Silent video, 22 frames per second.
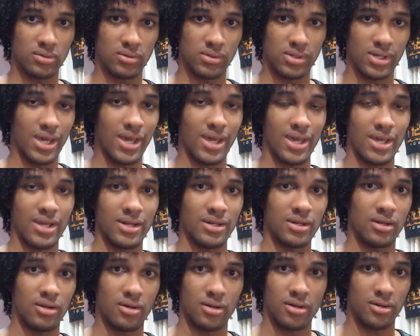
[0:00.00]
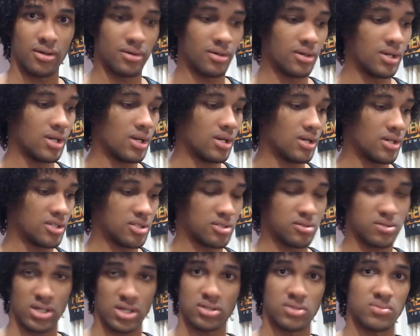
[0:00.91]
gain or
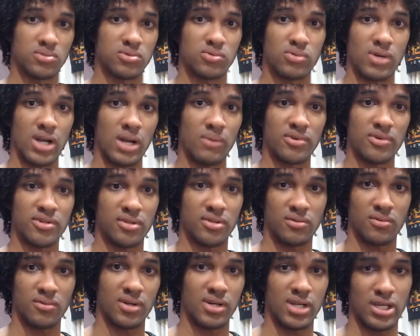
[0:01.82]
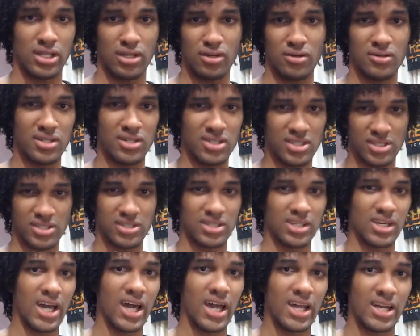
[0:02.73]
attract subscribers or whatnot. Oh, this is
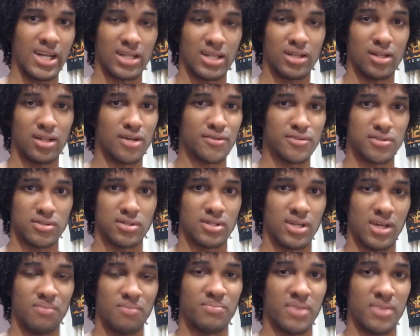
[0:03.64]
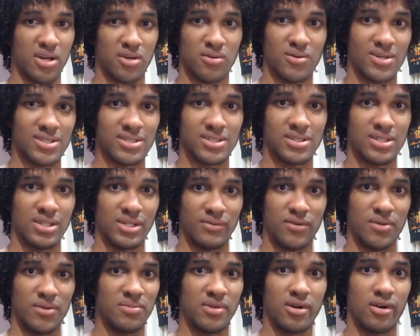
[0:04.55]
the guy that loves Impact Wrestling
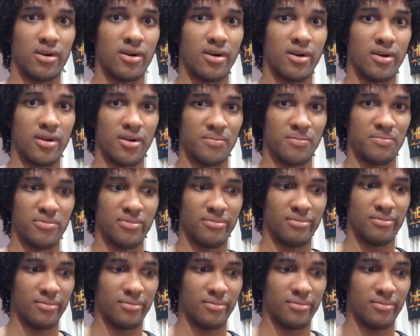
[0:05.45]
from the heart up.